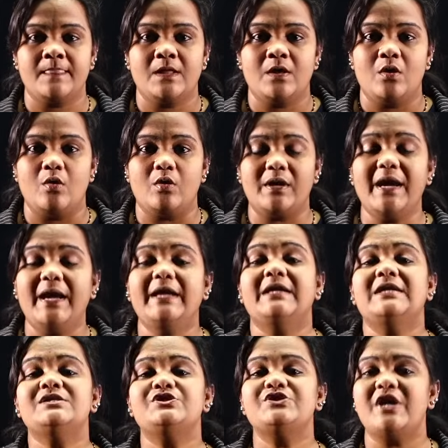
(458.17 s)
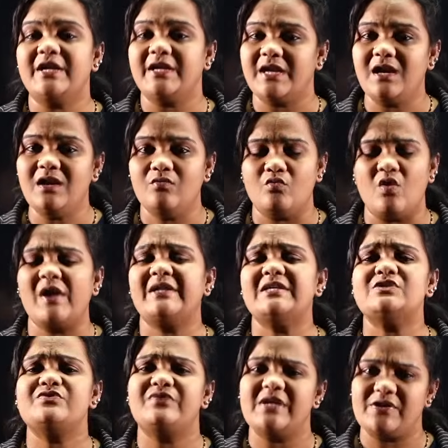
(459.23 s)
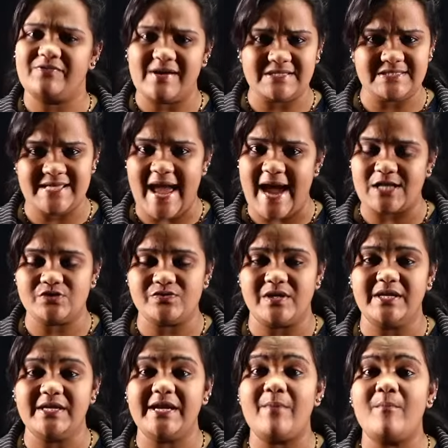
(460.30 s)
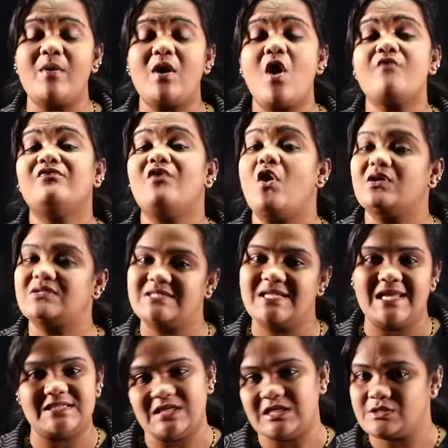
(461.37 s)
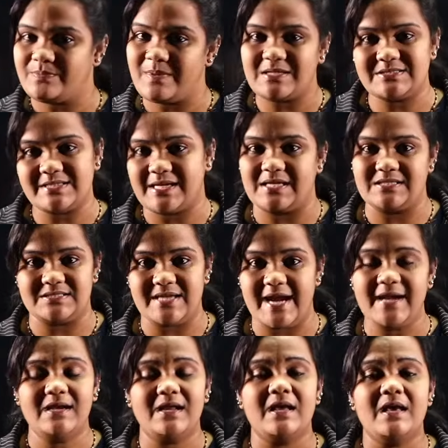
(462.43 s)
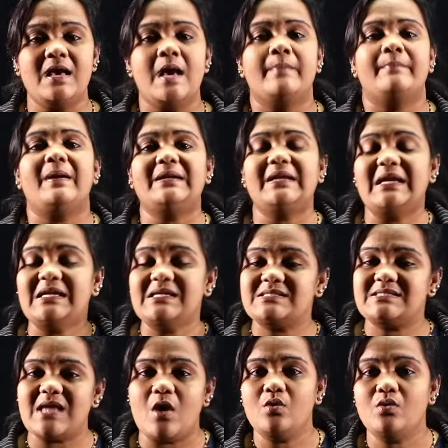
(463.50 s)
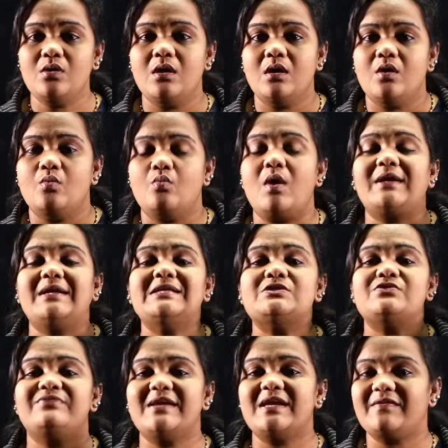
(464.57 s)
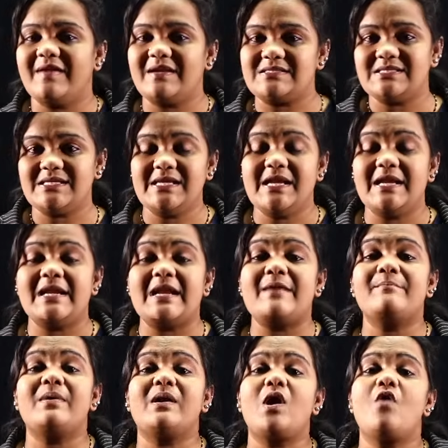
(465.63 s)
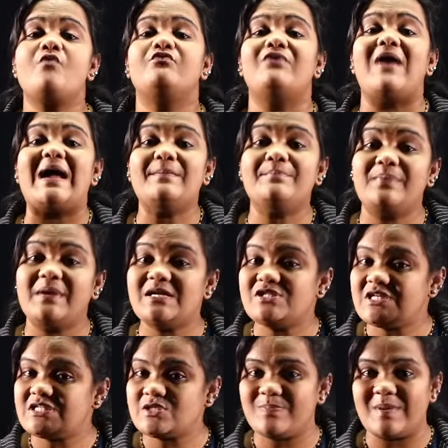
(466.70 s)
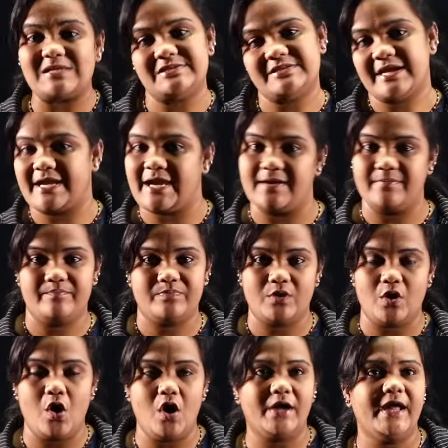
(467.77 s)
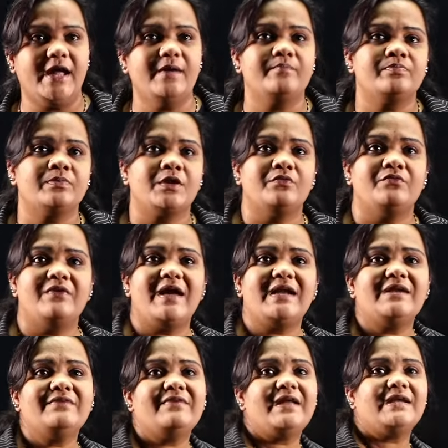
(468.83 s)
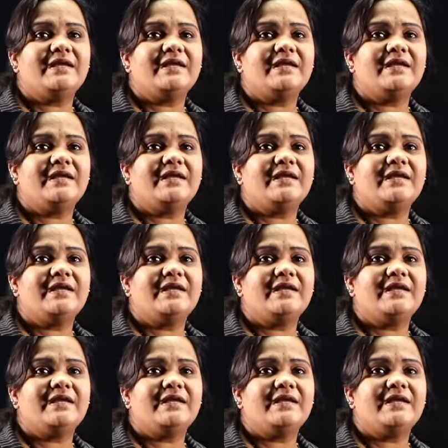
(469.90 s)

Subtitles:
Okay. In general, what is frequency actually? Number of oscillations per second, right? But in sound, what is frequency? Number of vibrations per second. Okay. Very, very.